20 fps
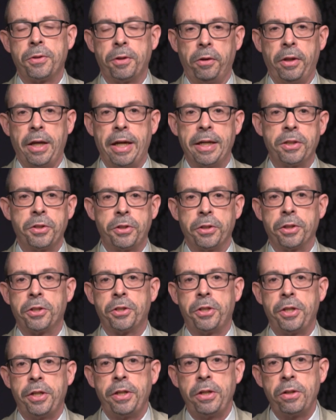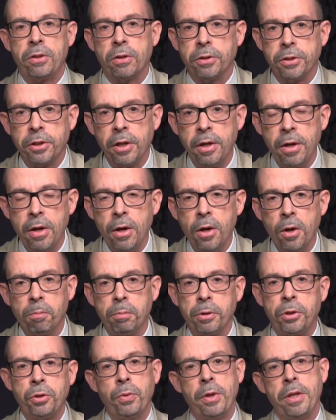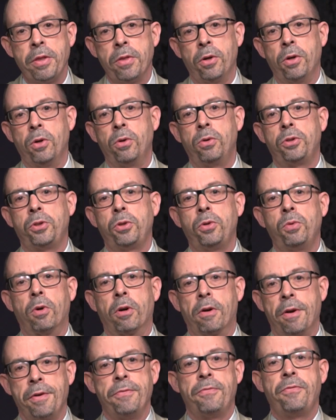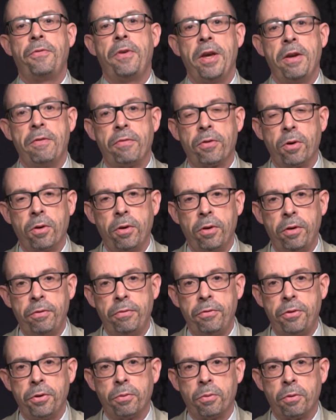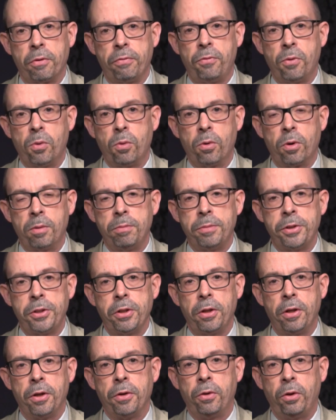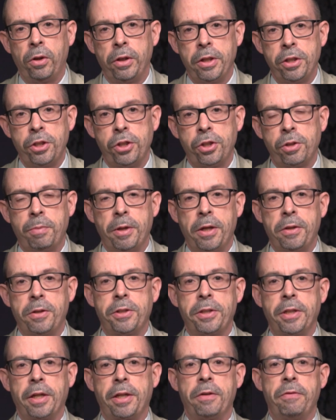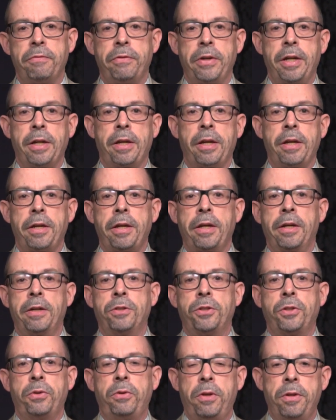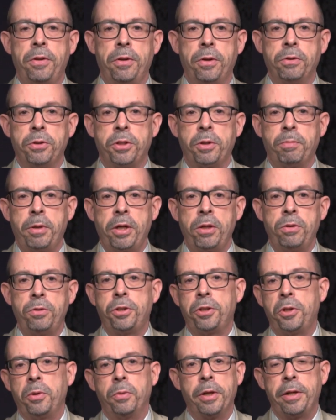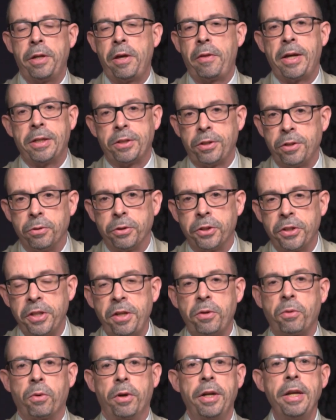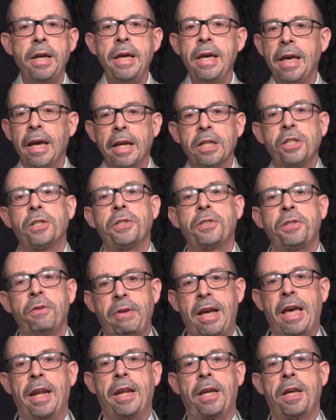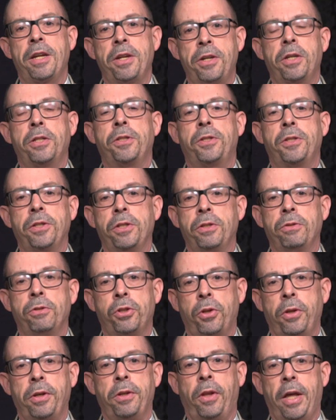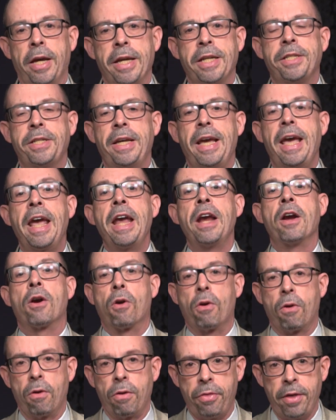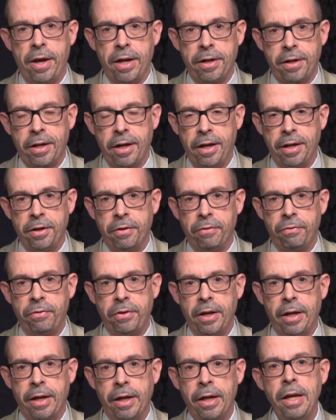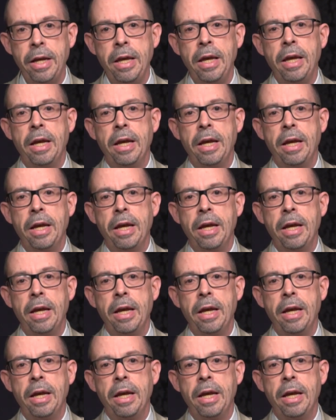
the last 60 years between those who are in favor of the reforms unleashed by the Second Vatican Council and those opposed to it. Now, that's no secret. It's just the Vatican doesn't usually like to air that kind of thing.